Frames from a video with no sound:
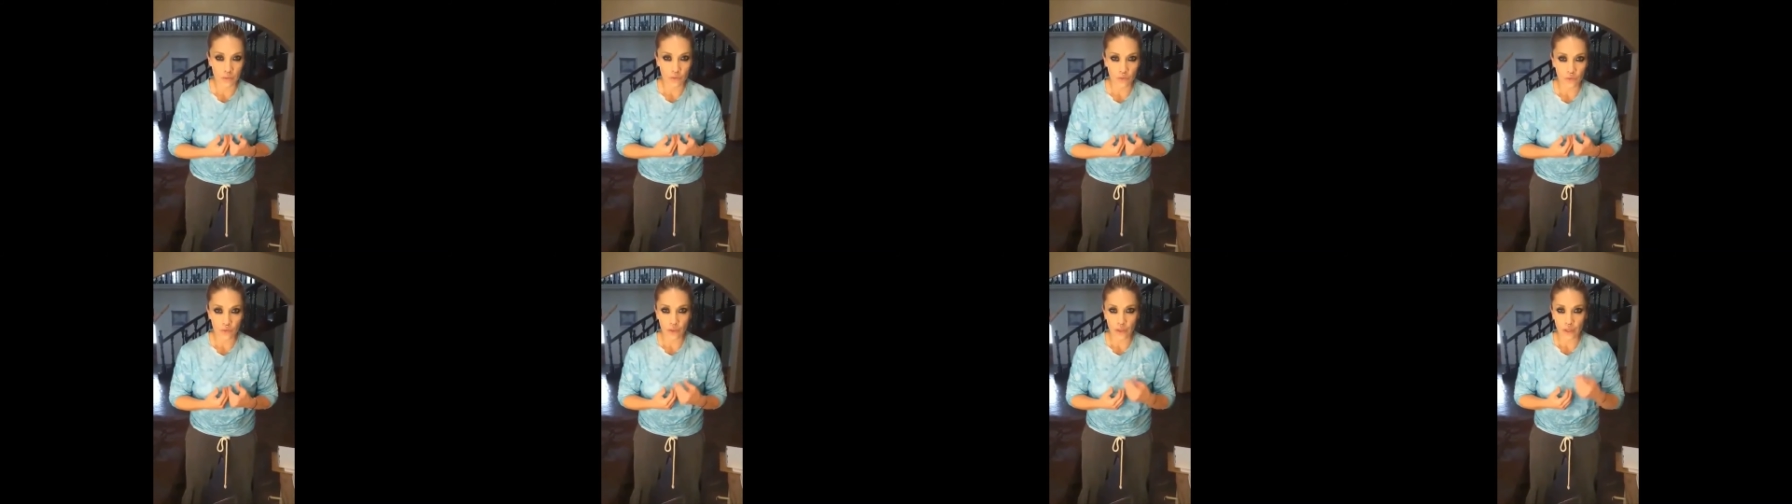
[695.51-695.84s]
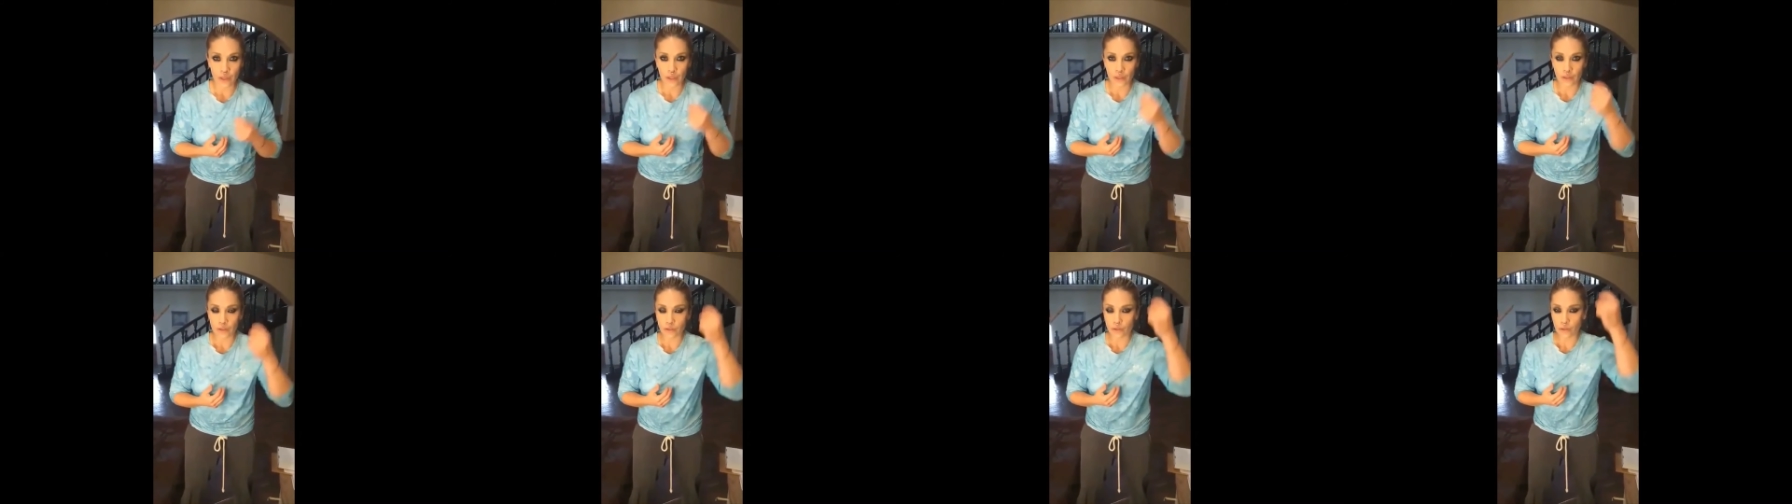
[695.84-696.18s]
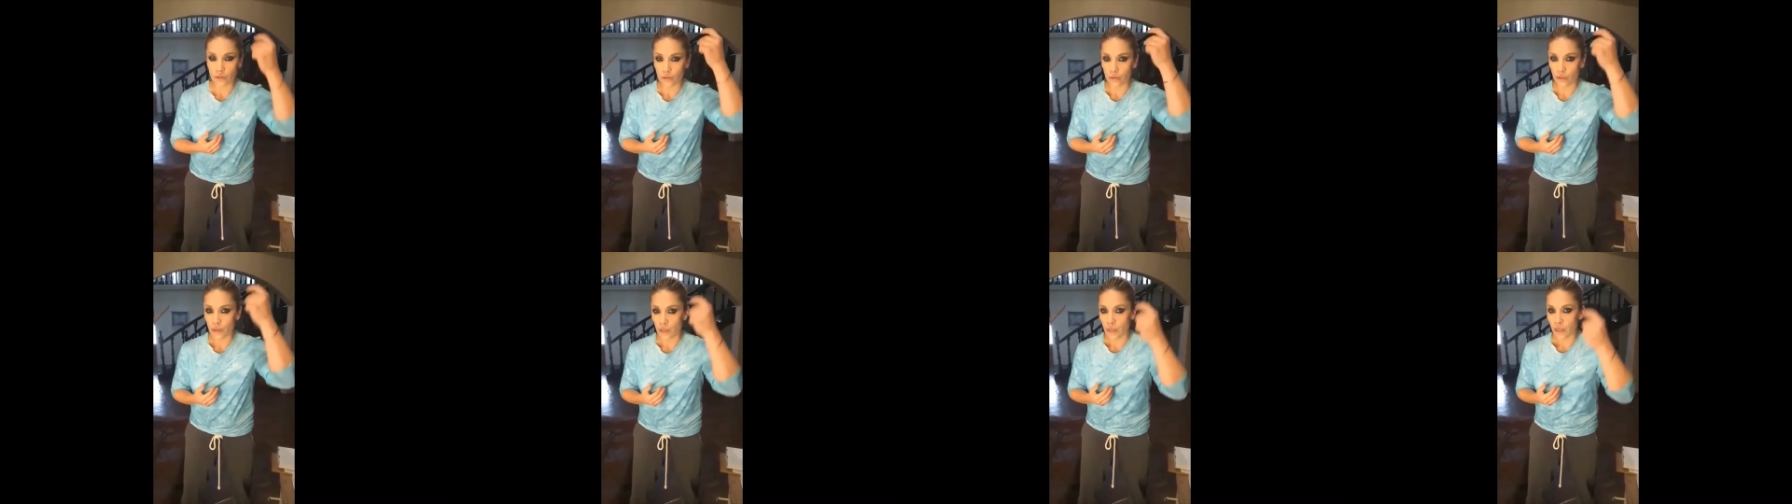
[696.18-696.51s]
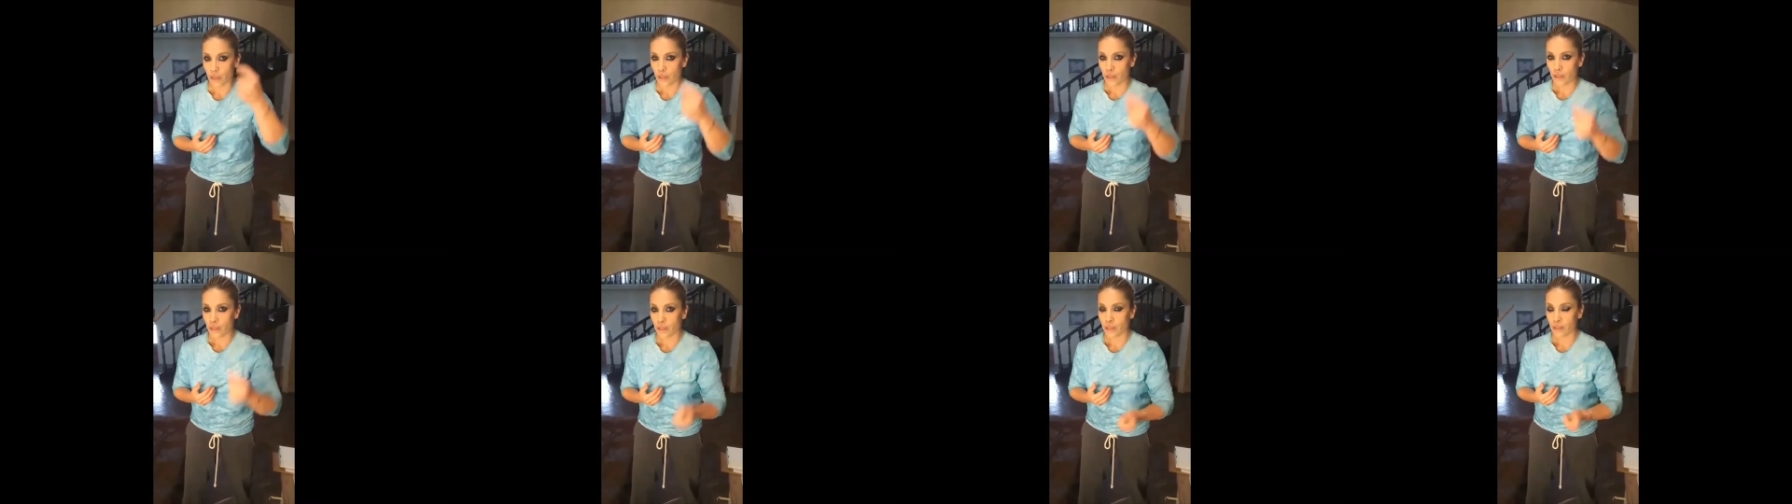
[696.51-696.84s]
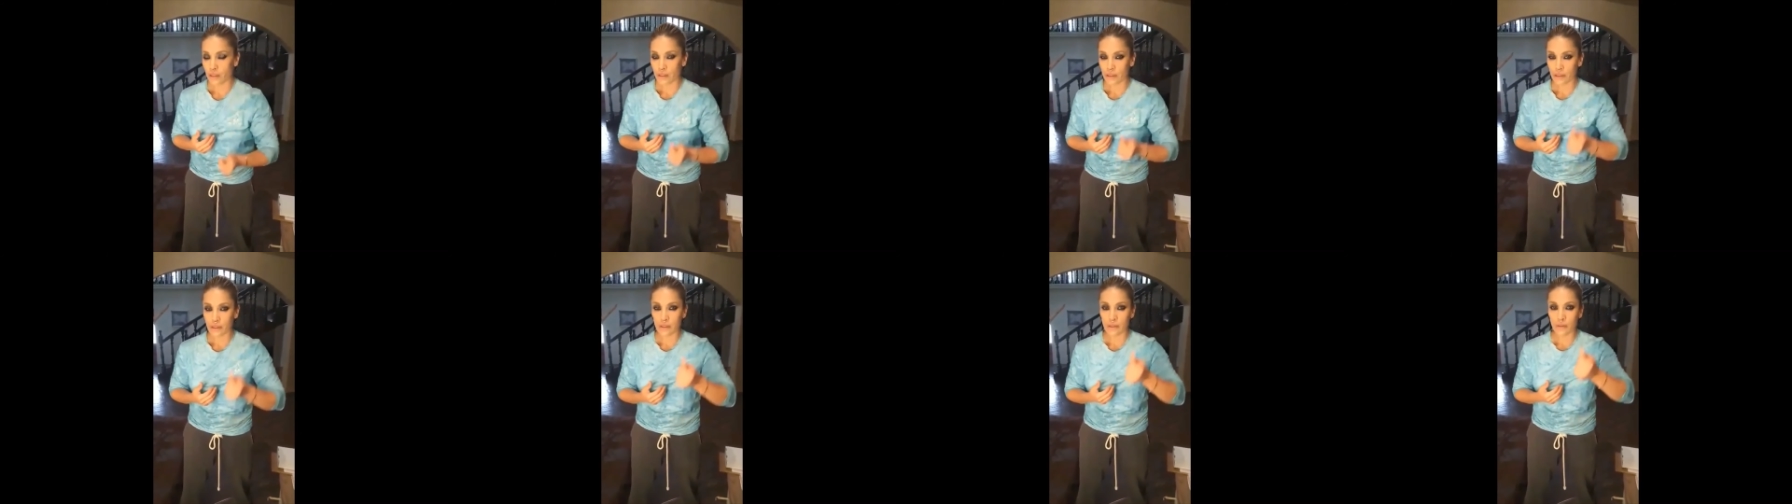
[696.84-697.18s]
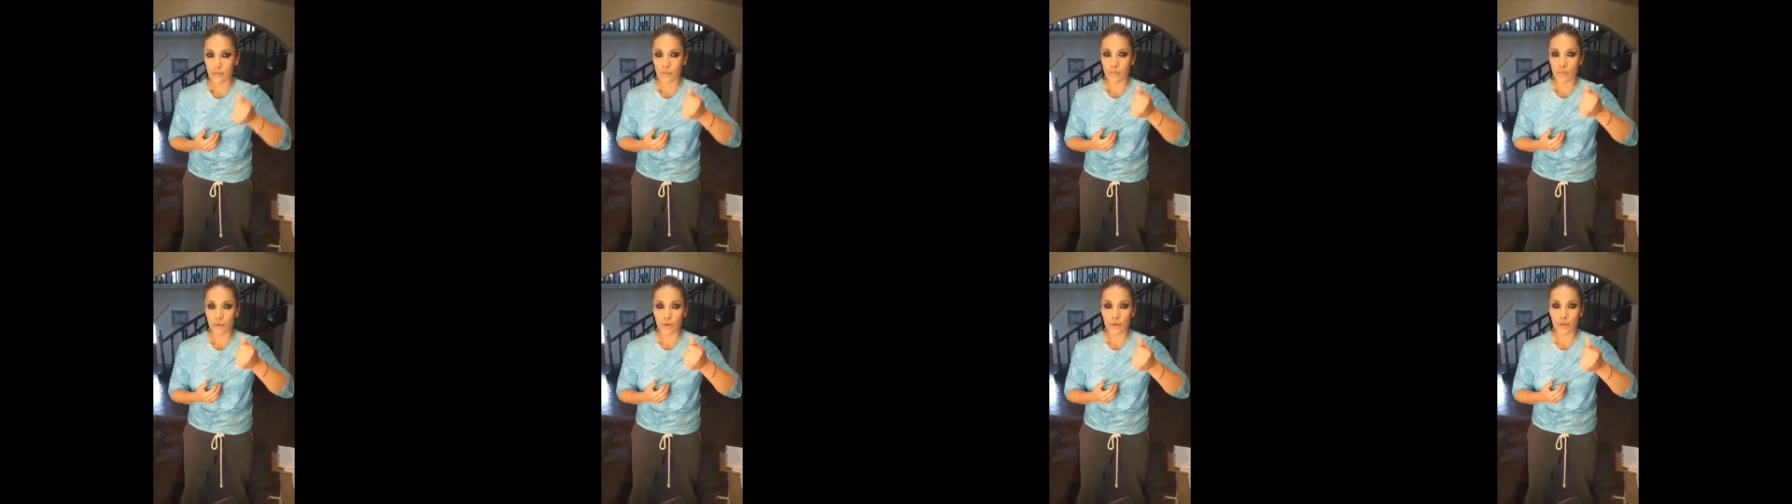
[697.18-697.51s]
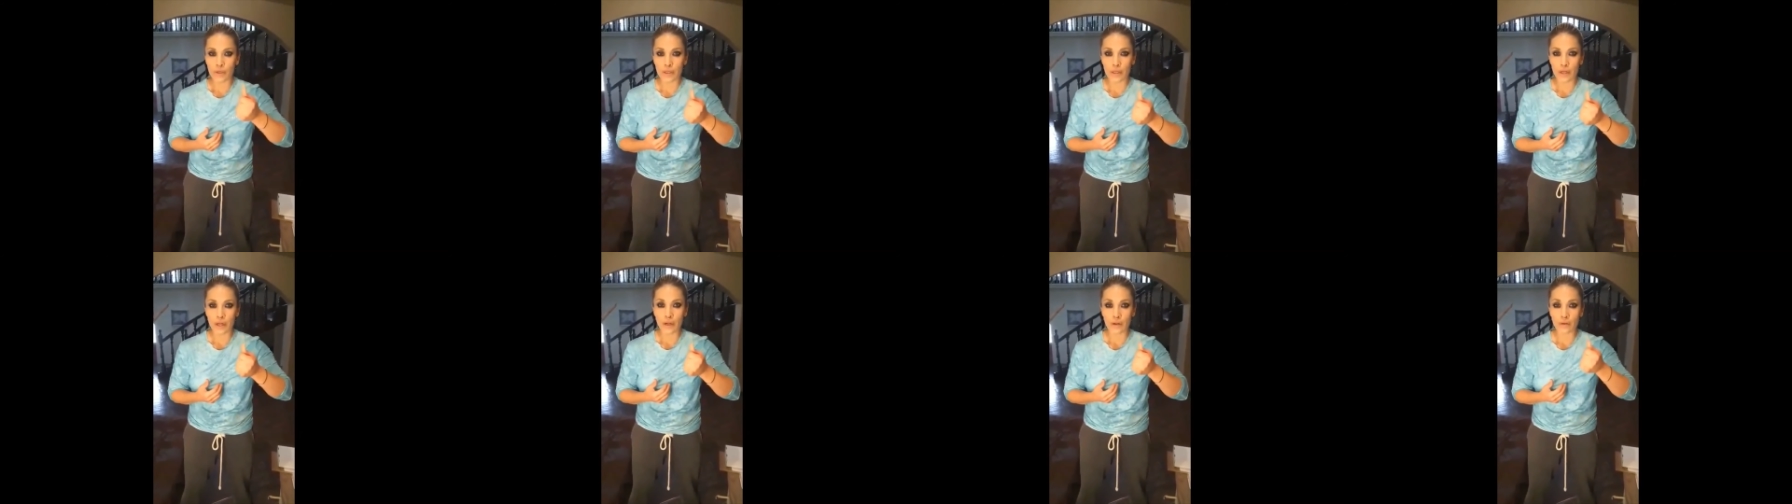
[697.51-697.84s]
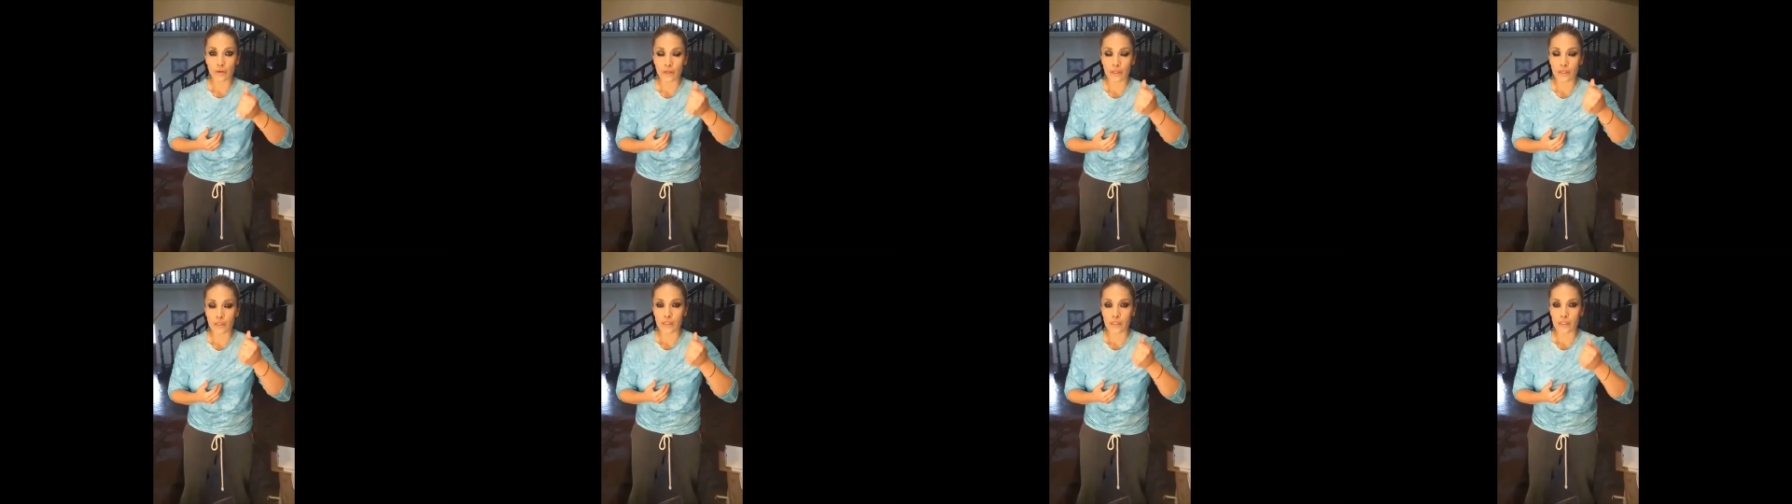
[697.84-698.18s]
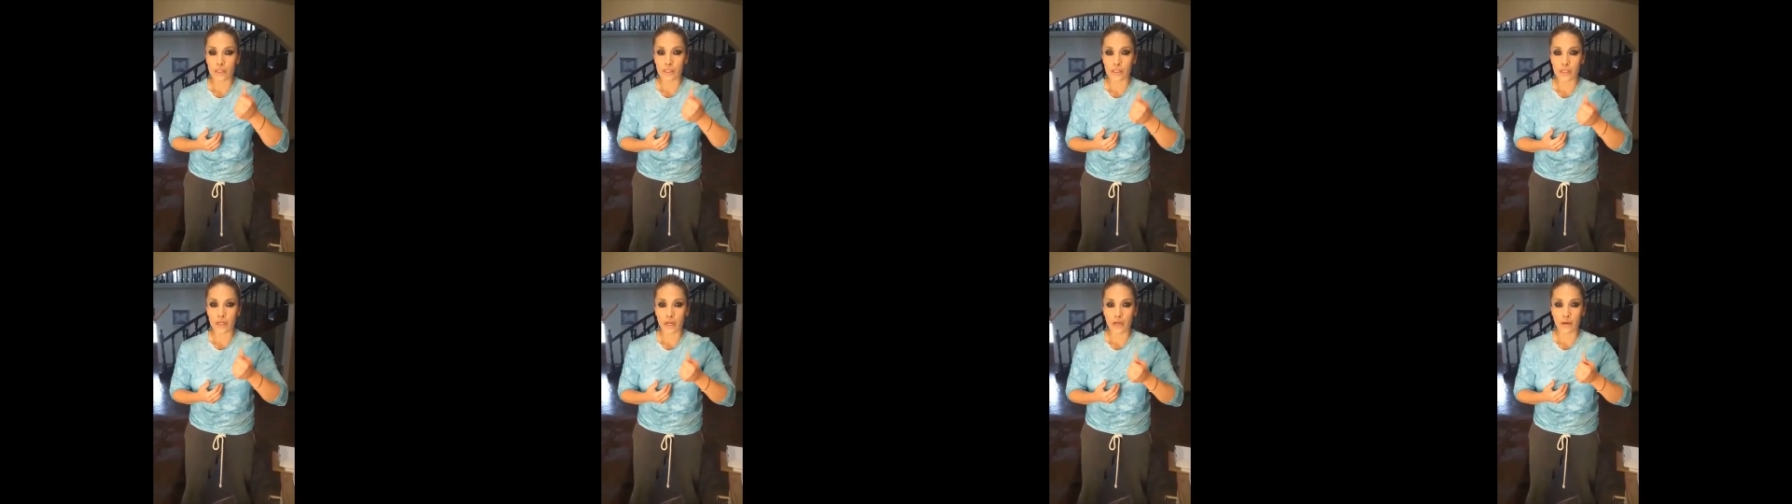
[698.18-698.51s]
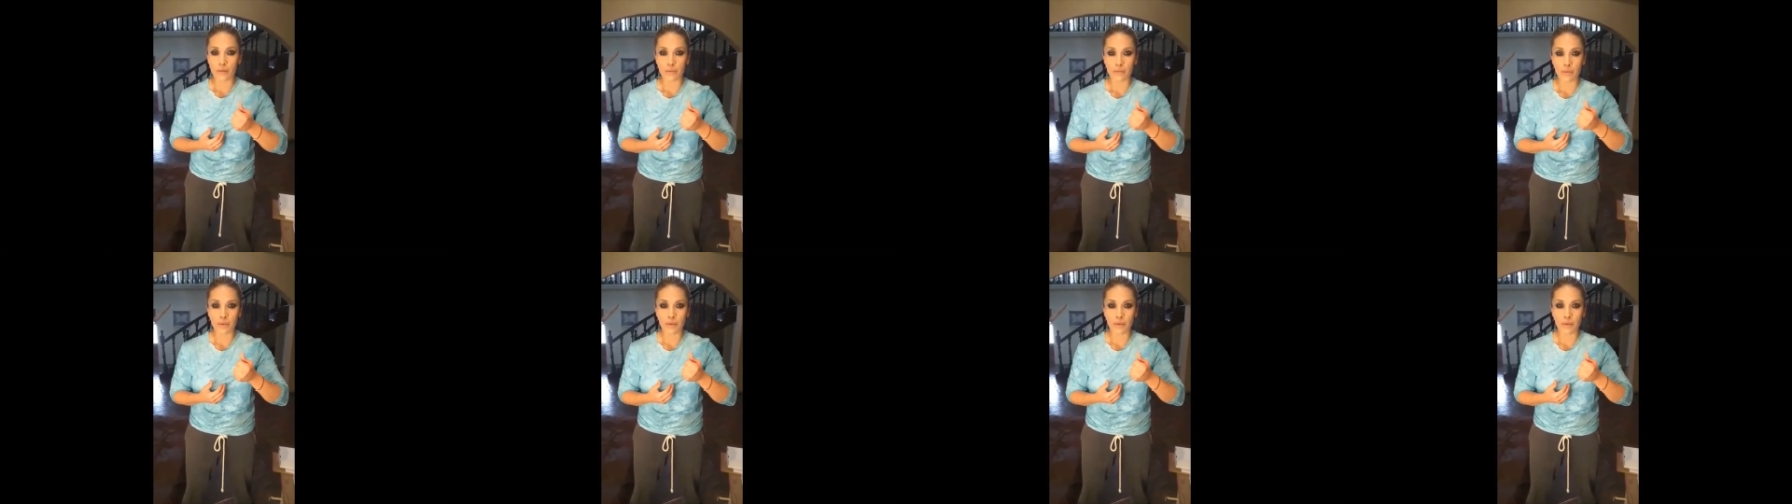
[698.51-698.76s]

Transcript: And so this is to burn it out and stop